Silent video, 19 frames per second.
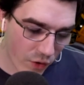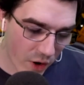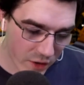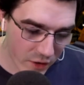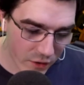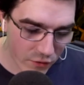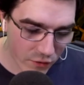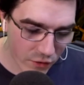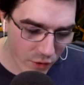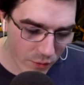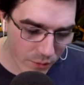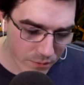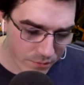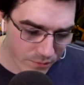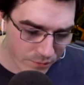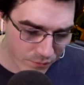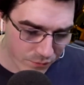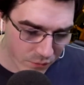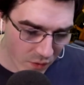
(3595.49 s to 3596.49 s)
And so
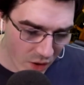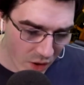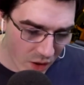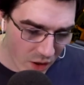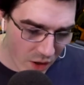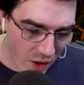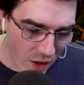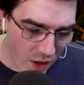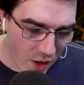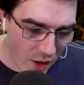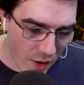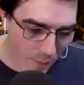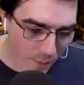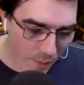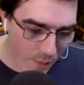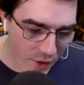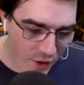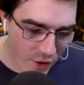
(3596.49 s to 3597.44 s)
um, you know,